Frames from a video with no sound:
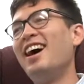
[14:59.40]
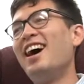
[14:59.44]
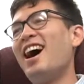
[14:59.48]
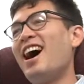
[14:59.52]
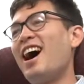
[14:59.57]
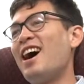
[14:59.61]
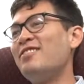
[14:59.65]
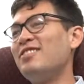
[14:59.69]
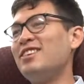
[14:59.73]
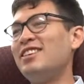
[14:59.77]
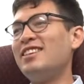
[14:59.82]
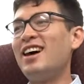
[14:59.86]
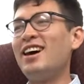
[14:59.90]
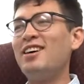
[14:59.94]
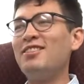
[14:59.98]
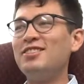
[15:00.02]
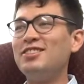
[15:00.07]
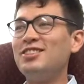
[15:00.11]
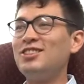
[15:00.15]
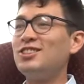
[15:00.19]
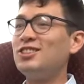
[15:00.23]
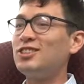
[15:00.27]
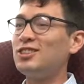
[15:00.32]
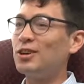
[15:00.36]
I mean, that
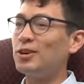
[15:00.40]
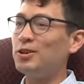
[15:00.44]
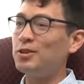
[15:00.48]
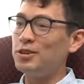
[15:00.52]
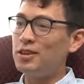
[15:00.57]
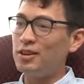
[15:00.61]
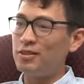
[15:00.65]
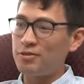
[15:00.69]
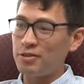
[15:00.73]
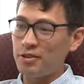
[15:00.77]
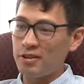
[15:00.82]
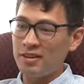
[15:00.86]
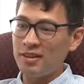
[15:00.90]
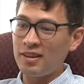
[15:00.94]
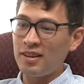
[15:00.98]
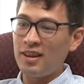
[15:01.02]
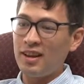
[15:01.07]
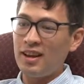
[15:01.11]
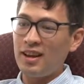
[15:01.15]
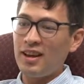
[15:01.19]
was so different.